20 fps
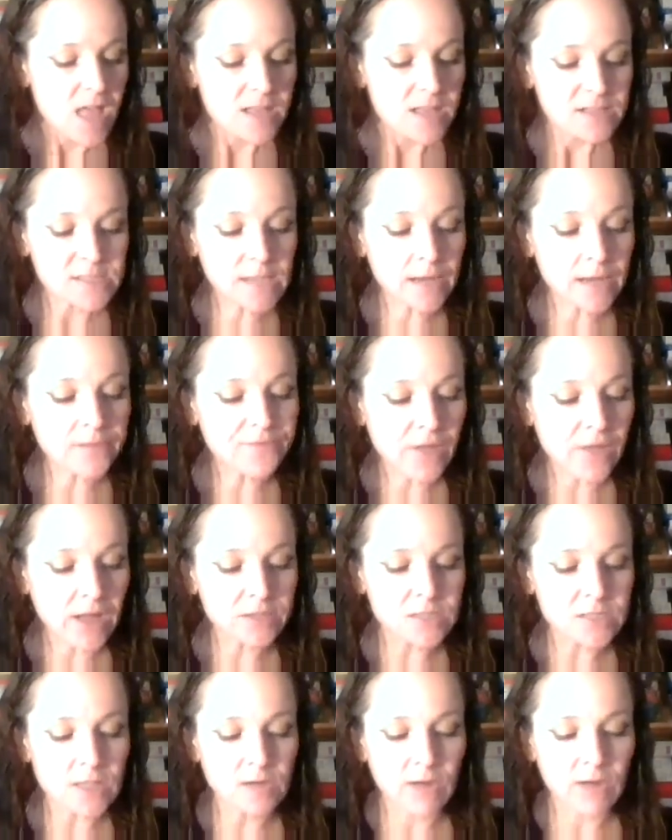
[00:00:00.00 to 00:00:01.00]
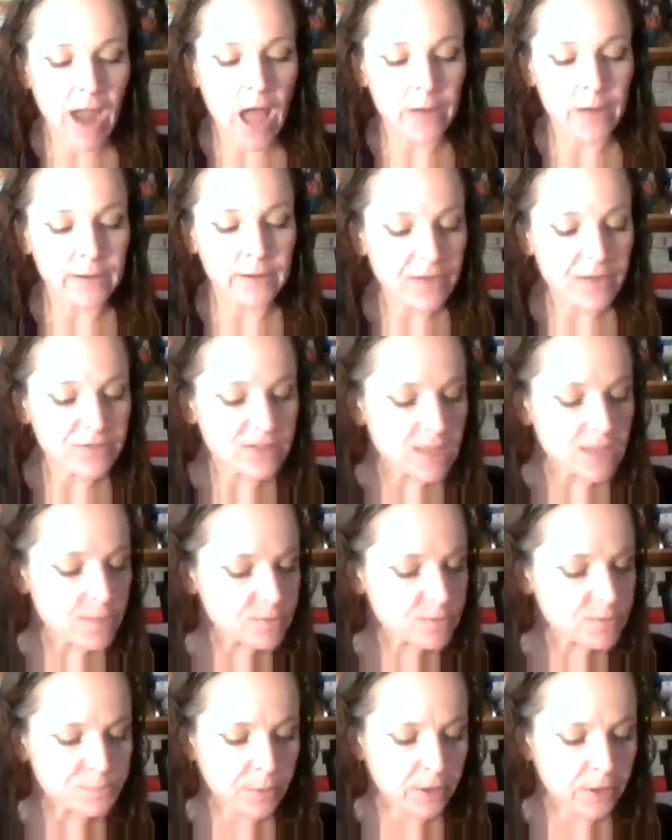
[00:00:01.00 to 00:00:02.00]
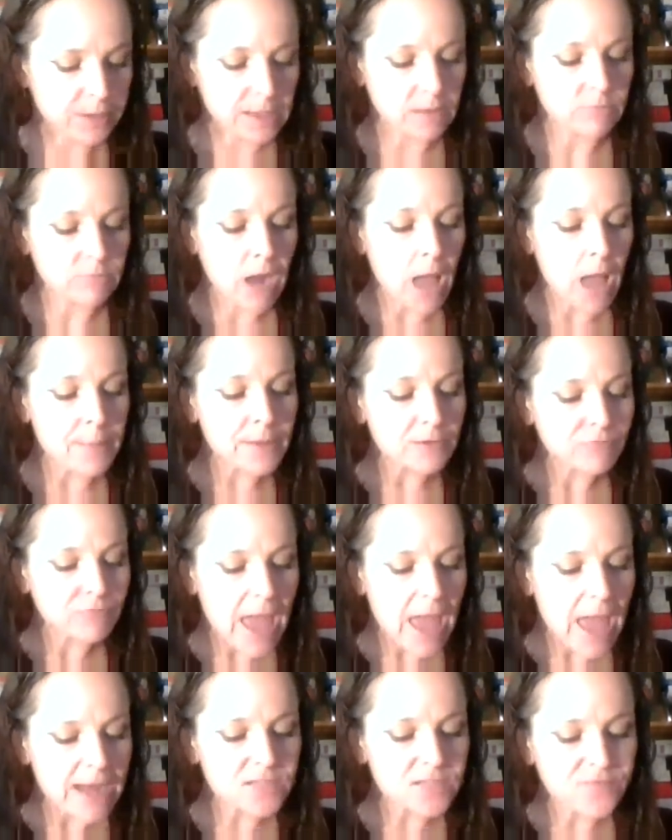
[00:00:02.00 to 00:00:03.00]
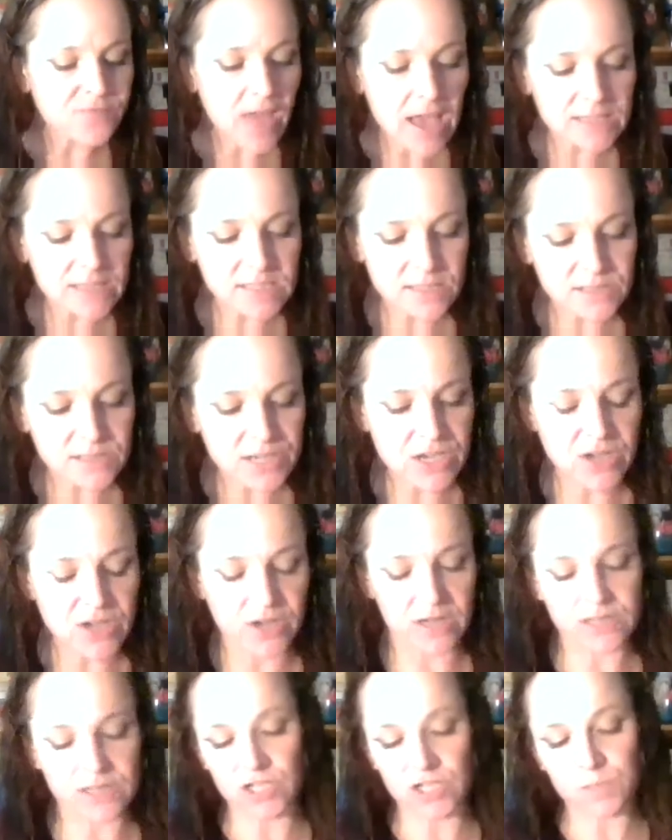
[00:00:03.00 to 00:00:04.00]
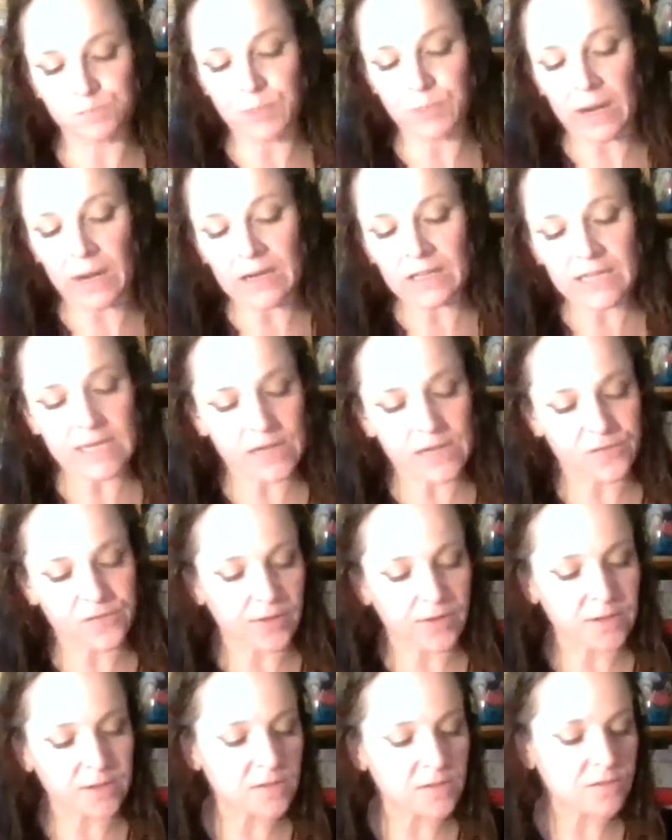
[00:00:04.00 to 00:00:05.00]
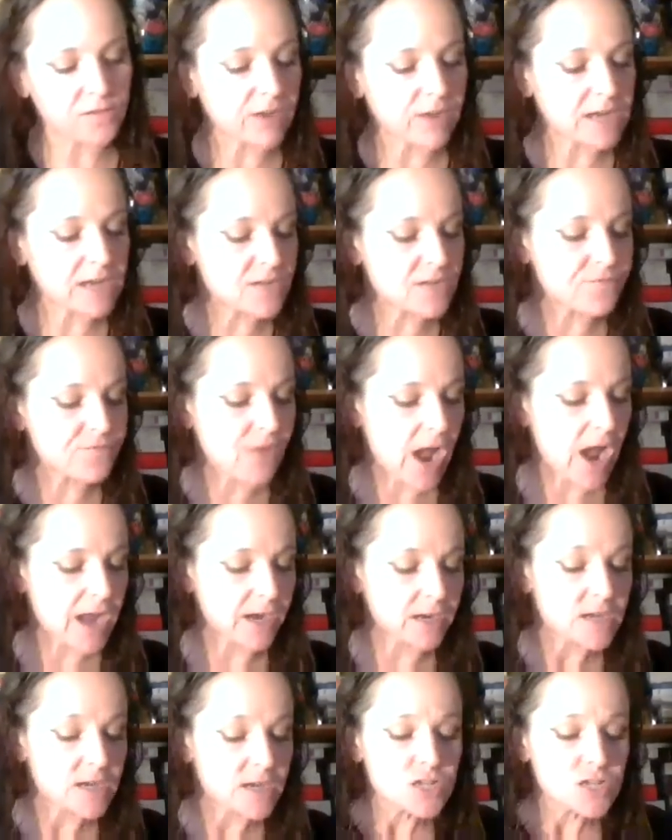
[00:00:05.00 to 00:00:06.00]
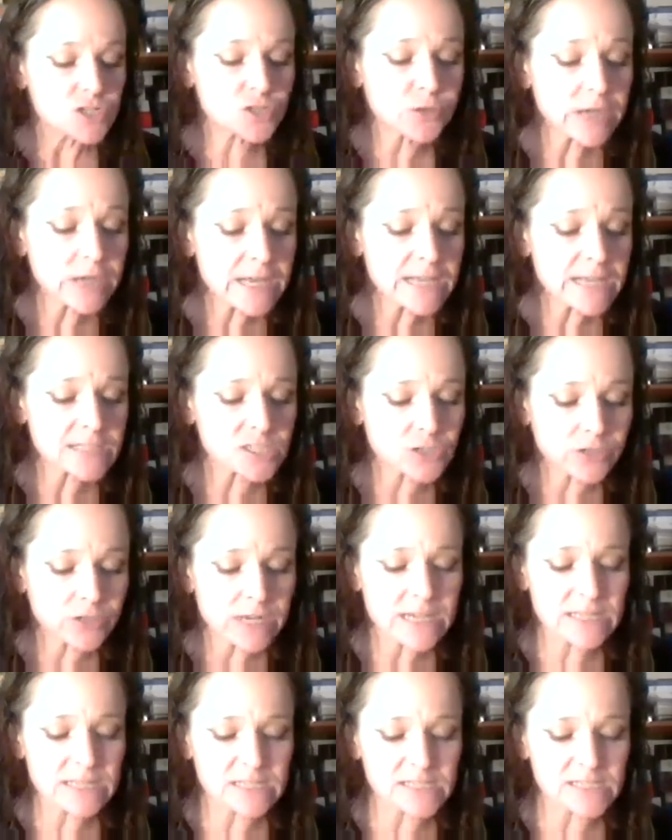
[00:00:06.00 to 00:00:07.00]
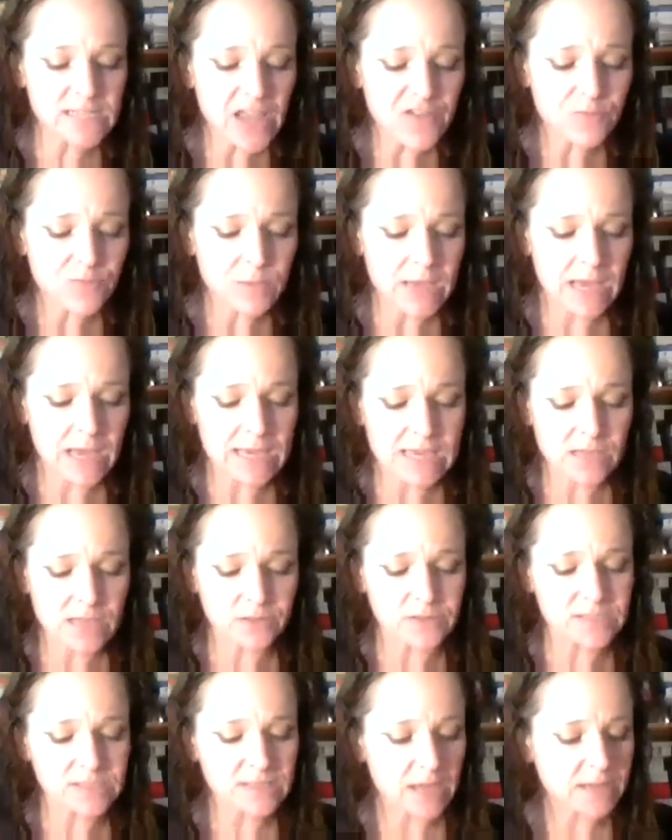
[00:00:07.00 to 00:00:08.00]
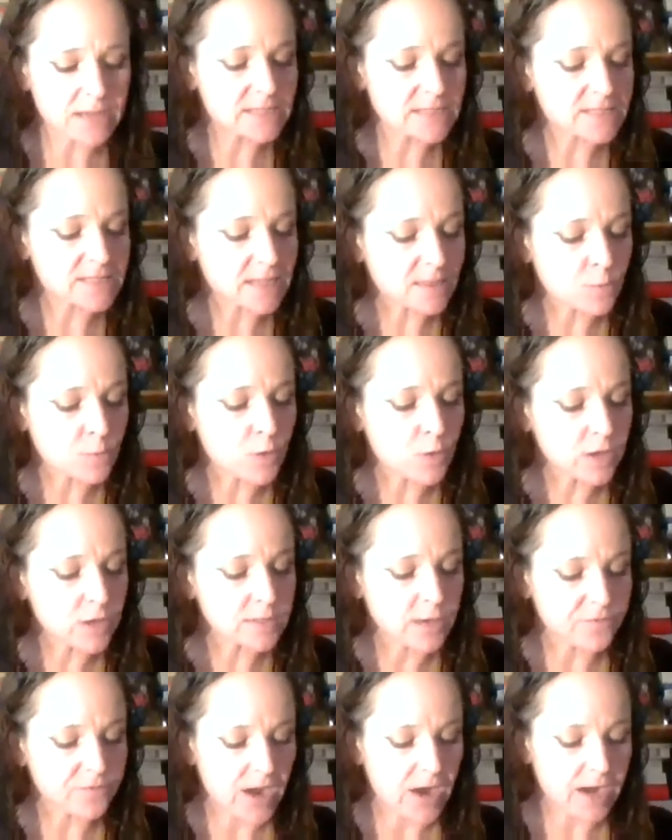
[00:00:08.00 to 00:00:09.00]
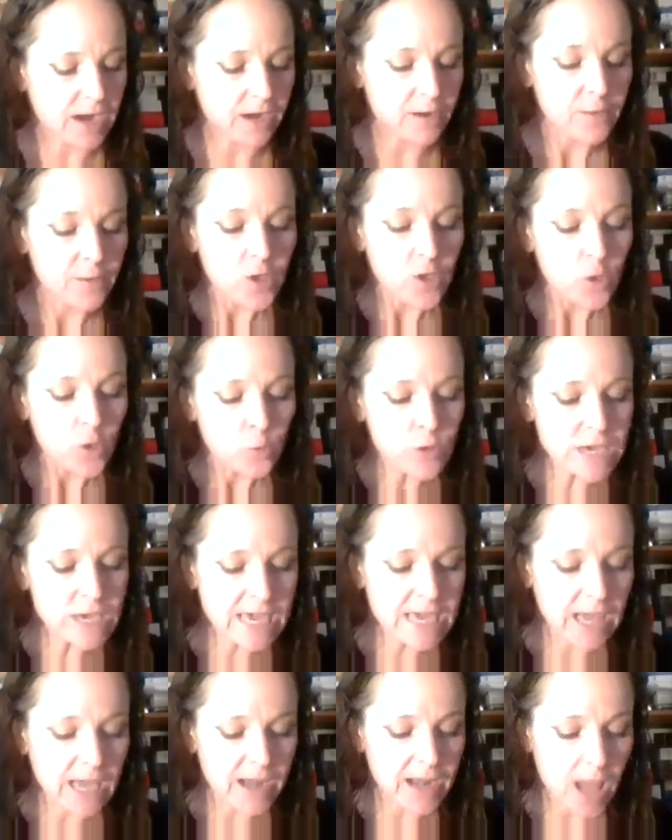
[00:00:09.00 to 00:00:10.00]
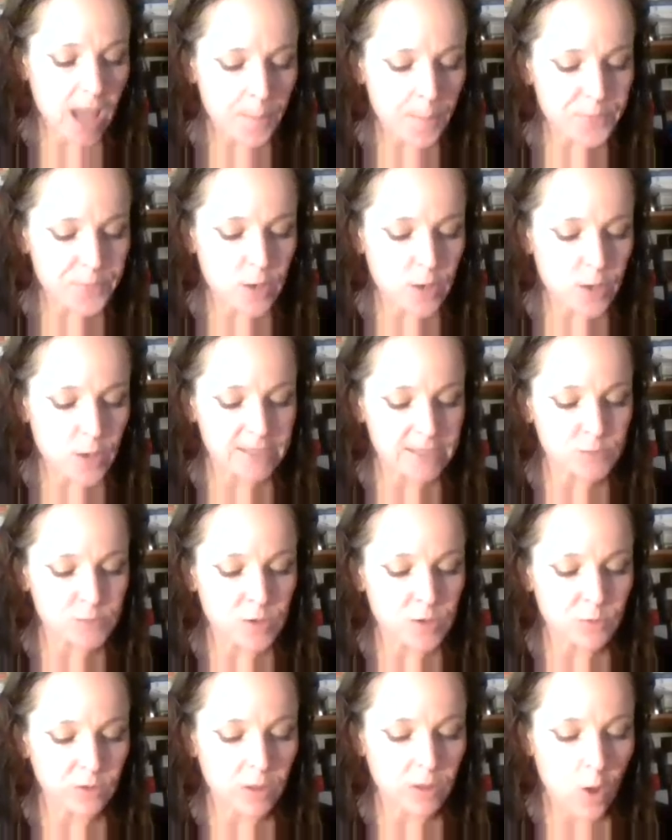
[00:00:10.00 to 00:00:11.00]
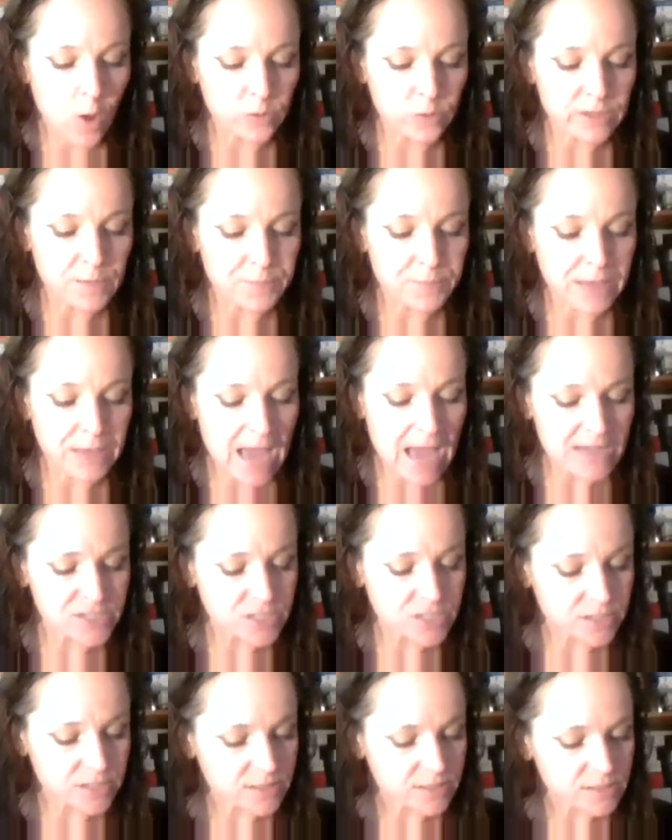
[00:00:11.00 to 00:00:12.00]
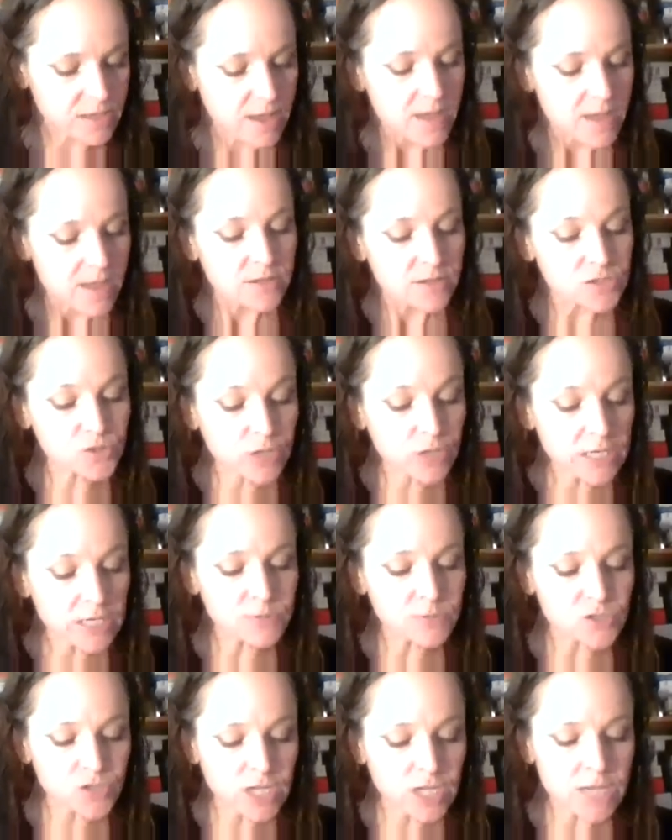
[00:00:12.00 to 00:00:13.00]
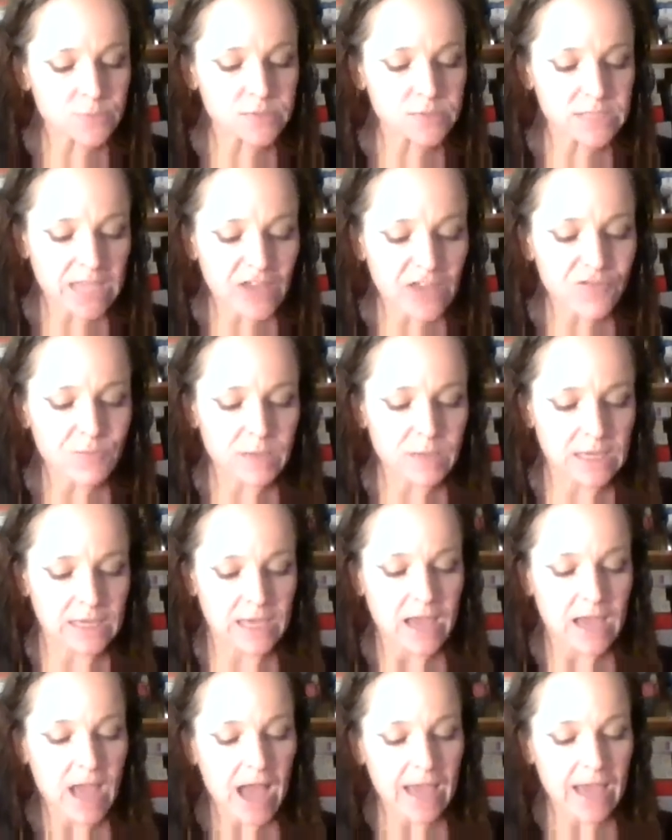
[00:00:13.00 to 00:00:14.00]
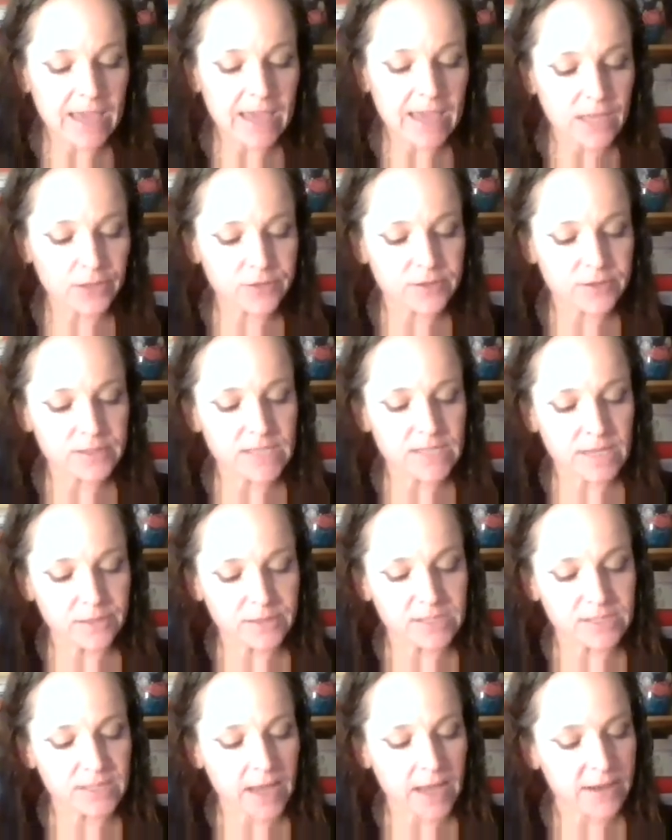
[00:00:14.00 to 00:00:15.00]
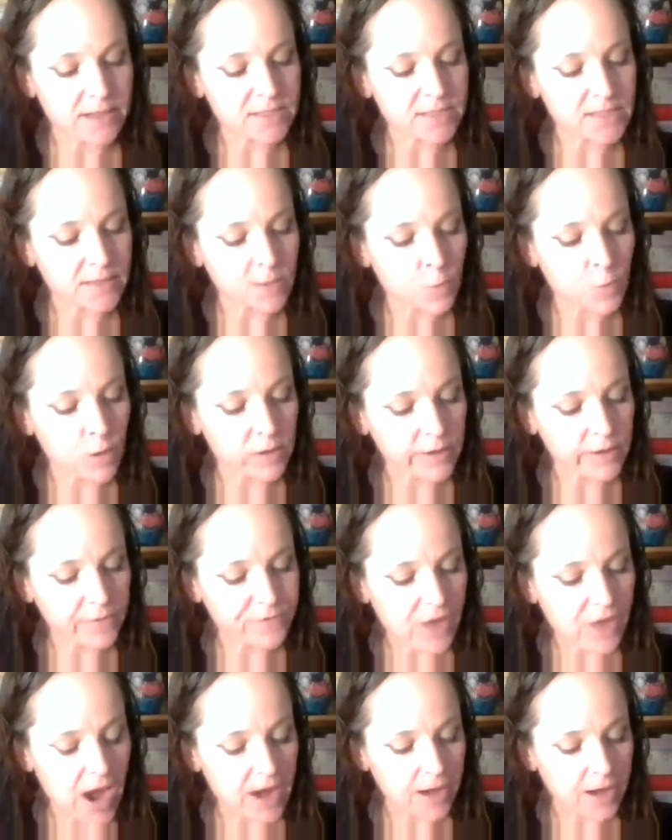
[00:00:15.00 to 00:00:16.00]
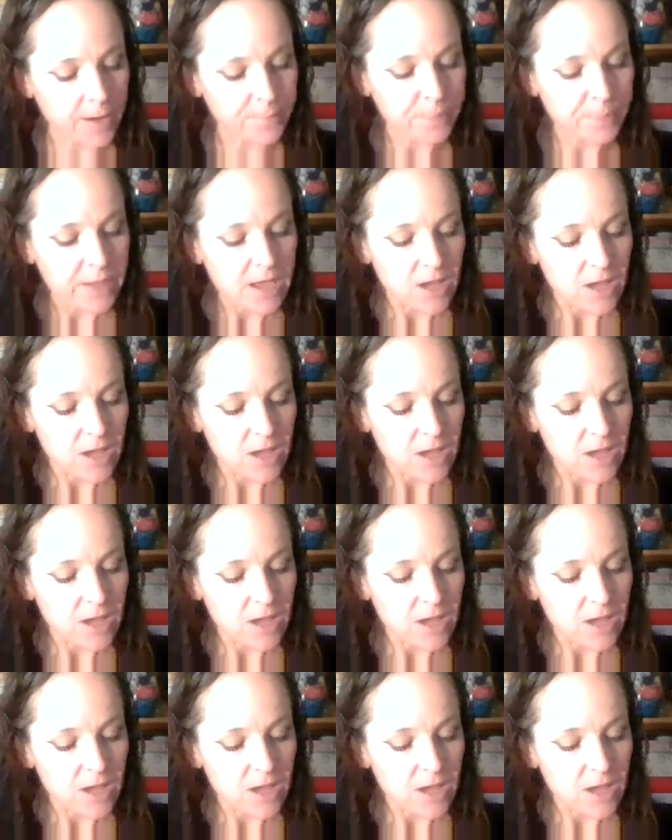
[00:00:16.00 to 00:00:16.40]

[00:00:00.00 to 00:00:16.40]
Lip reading: Sun fell to the ground and everything was burning. Rabbit ran as fast as he could, just barely in front of the raging fire. "Trees, trees, save me! I killed Sun and set the world on fire. We can't help you, as we will only be ashes." "Stream, stream, save me! I killed Sun and set the world on fire.